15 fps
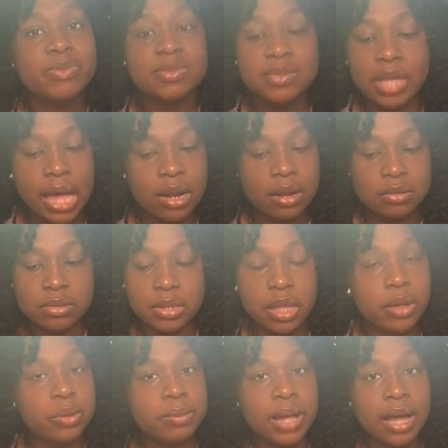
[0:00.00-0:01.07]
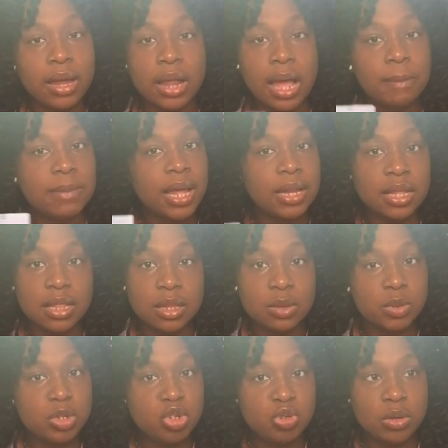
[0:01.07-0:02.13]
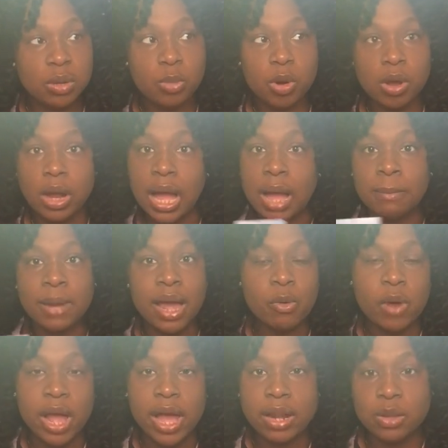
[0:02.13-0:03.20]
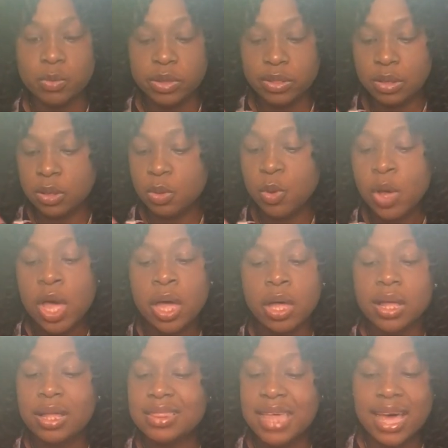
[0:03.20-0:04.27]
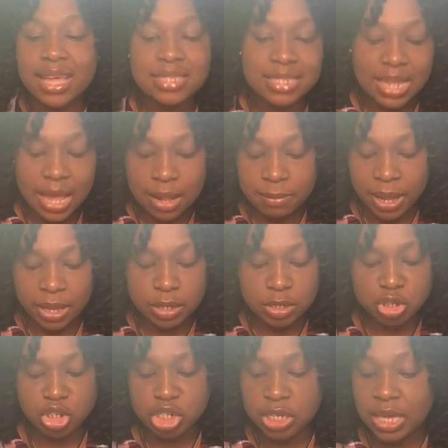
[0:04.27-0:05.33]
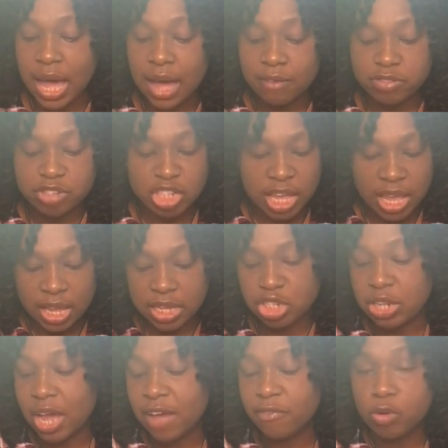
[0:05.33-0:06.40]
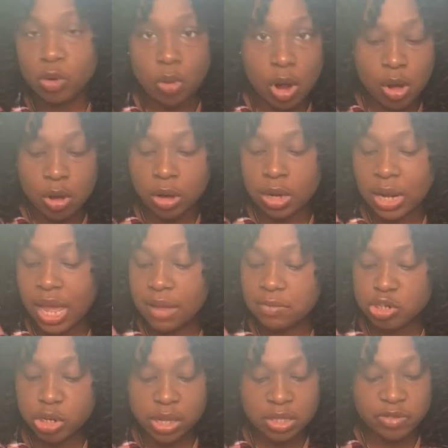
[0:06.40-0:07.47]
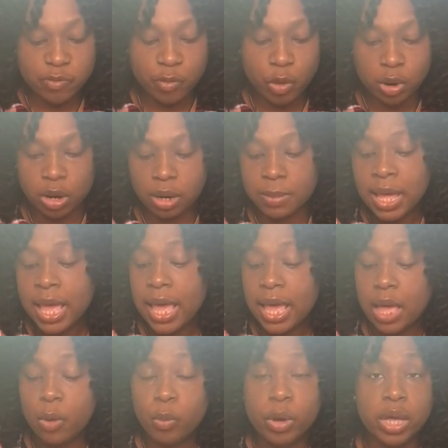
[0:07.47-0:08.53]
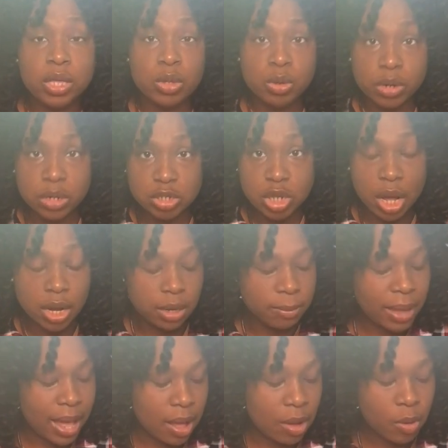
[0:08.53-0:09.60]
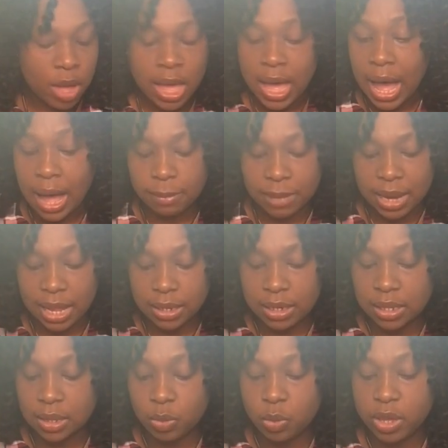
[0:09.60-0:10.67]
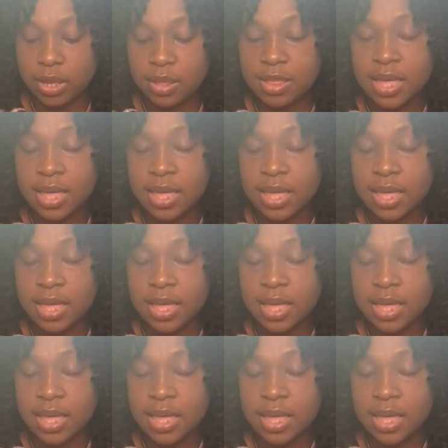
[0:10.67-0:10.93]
I don't know, I'm not dealing with you no more, I'm not riding with you, that's not my energy, I've changed, I've grown, I've transformed, and what you are talking about, I'm not dealing with.